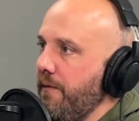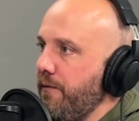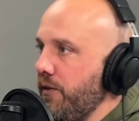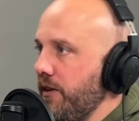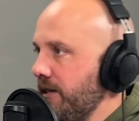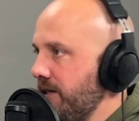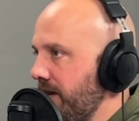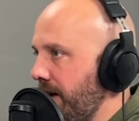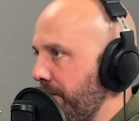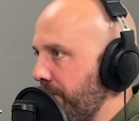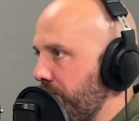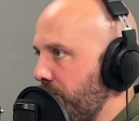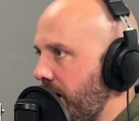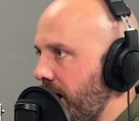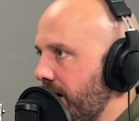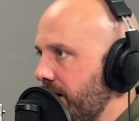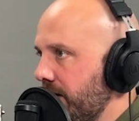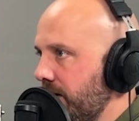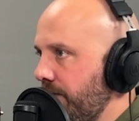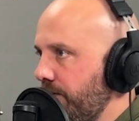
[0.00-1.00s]
For the same
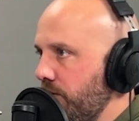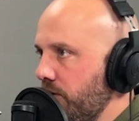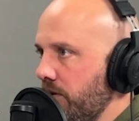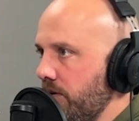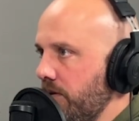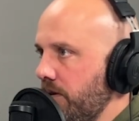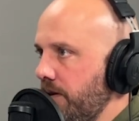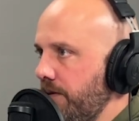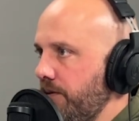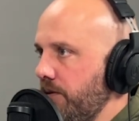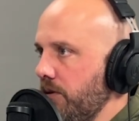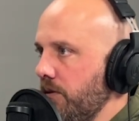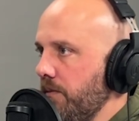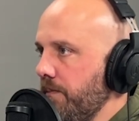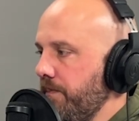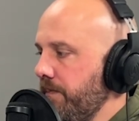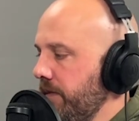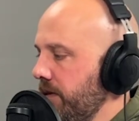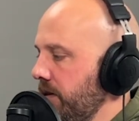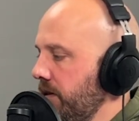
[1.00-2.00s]
product. If you're
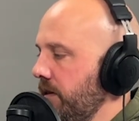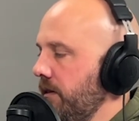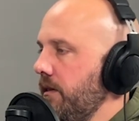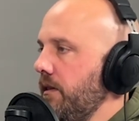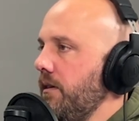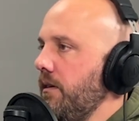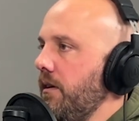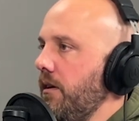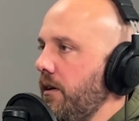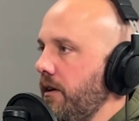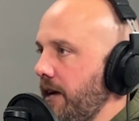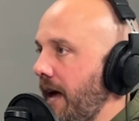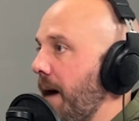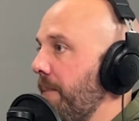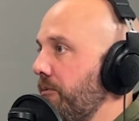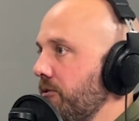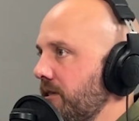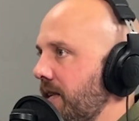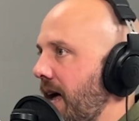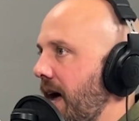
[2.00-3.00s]

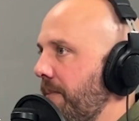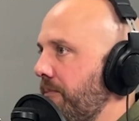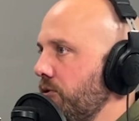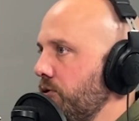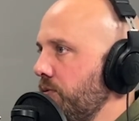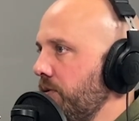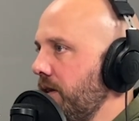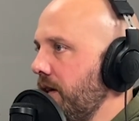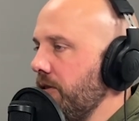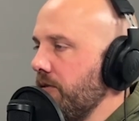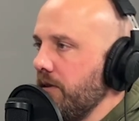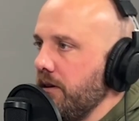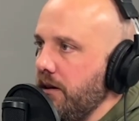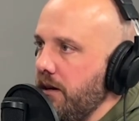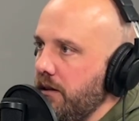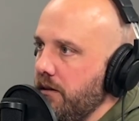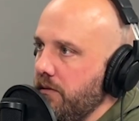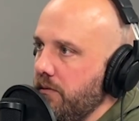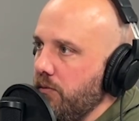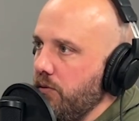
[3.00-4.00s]
apples to apples with
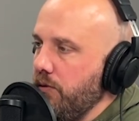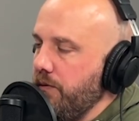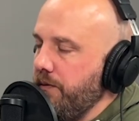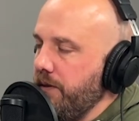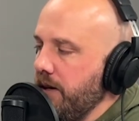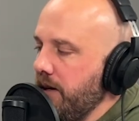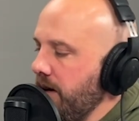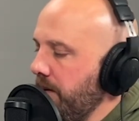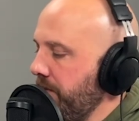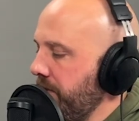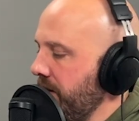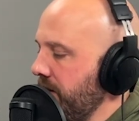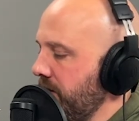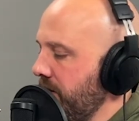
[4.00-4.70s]
other roofing companies.